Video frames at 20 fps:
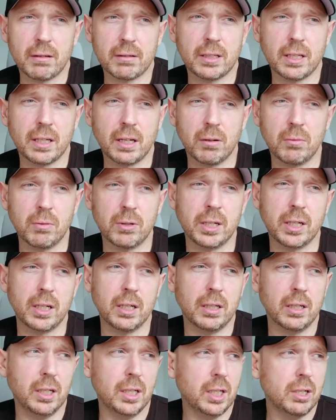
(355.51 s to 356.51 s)
I think I wanted
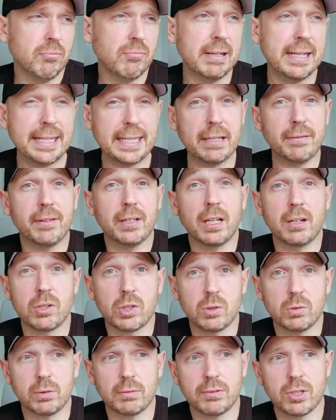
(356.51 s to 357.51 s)
to really give you those
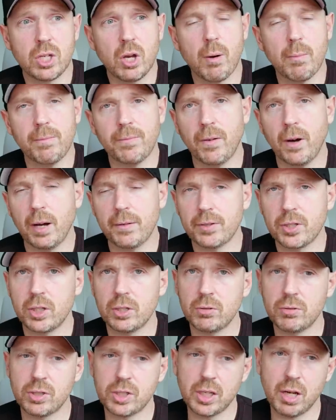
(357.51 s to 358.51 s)
sort of top five
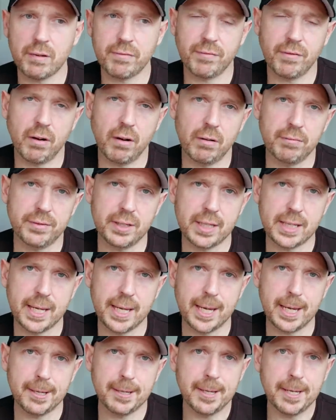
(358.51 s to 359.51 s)
shoes so far of the
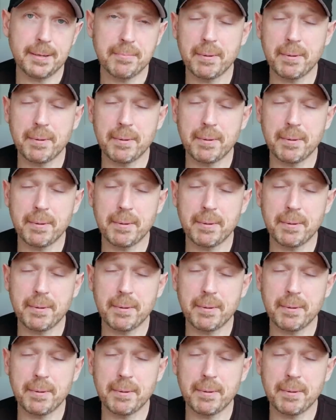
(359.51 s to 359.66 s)
year.